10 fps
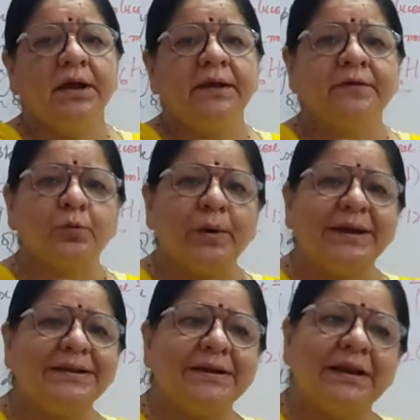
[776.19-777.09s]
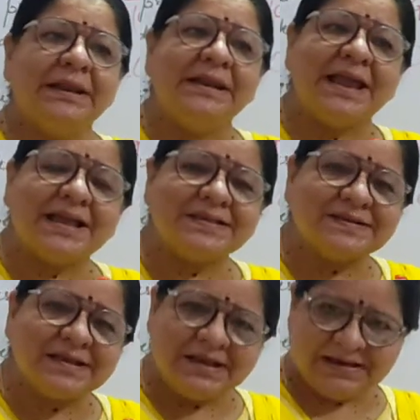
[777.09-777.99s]
is quite
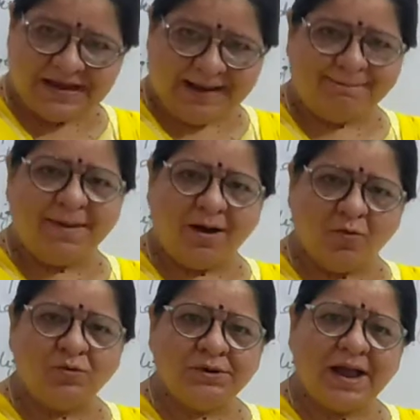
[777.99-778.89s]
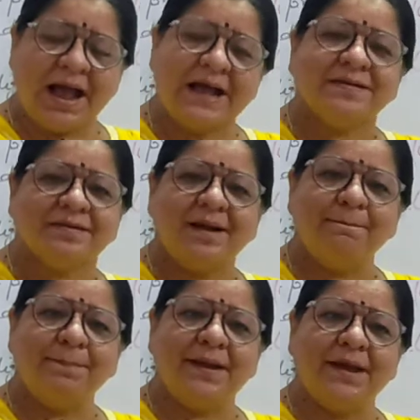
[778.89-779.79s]
less in amount as
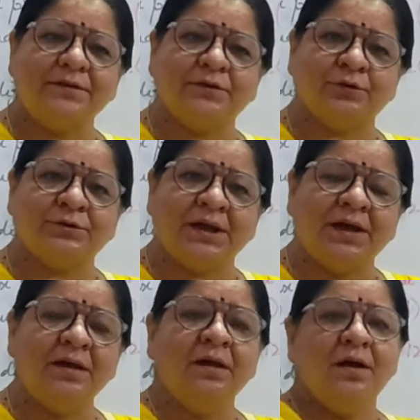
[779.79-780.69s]
compared to the